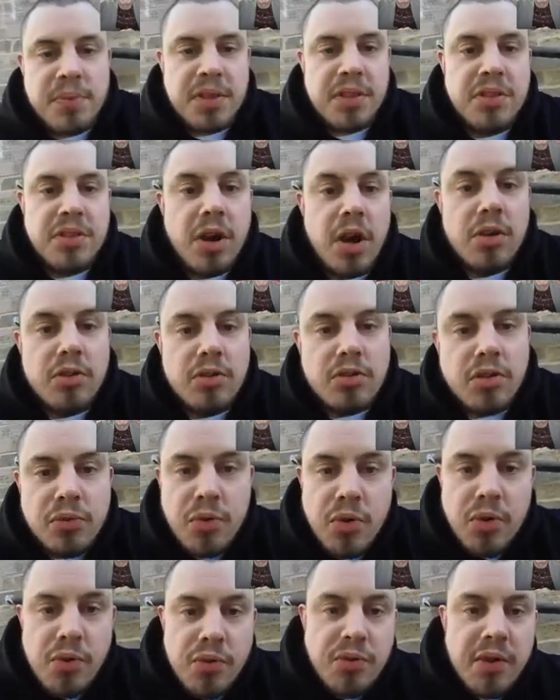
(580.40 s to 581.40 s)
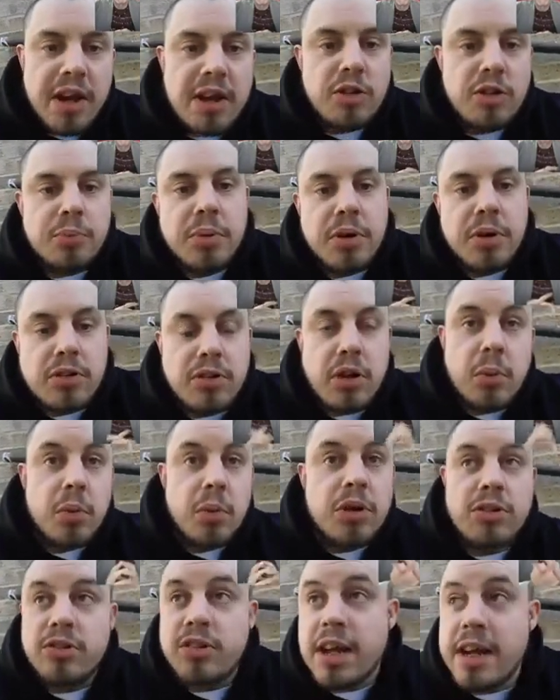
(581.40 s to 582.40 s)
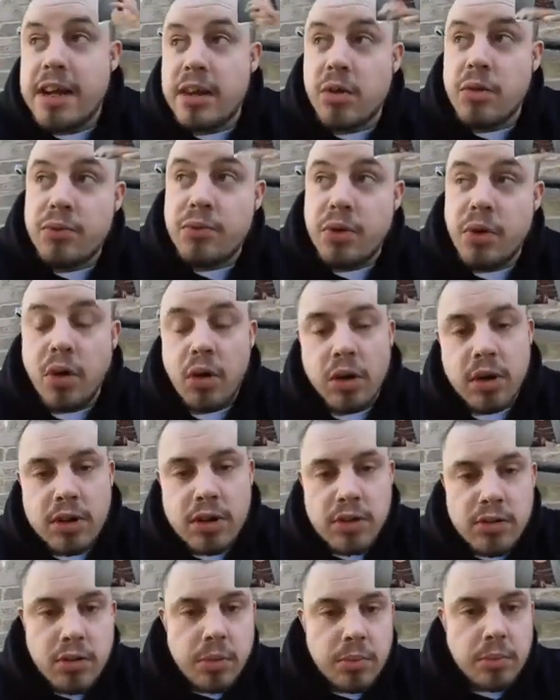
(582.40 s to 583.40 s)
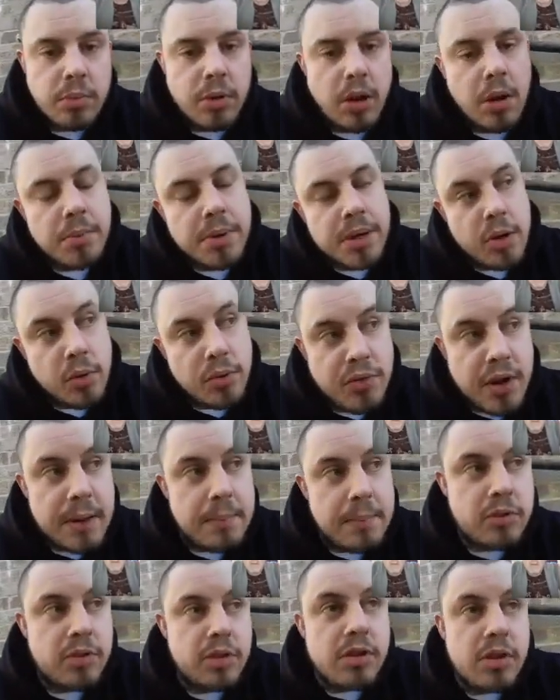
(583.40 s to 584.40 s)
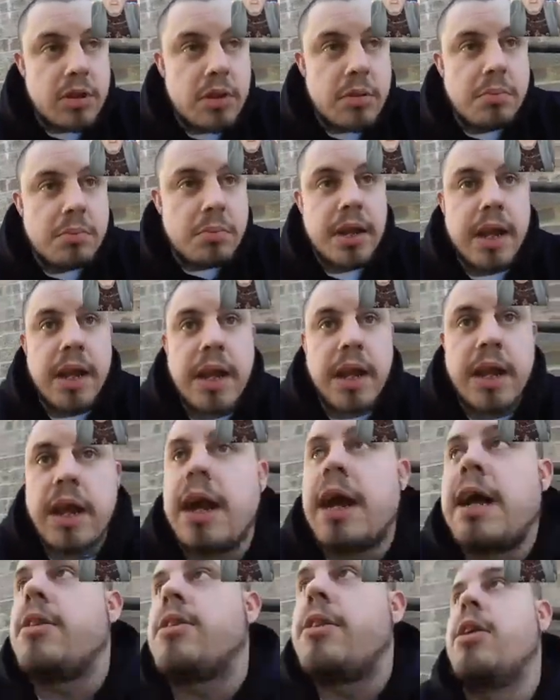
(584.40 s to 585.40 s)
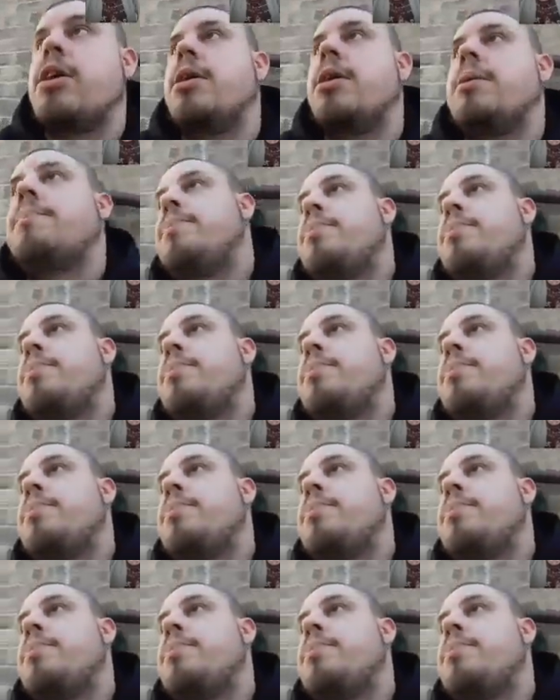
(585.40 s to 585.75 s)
No, just through Facebook. Because I weren't staying on for long. Because I'm in Northampton at the minute, and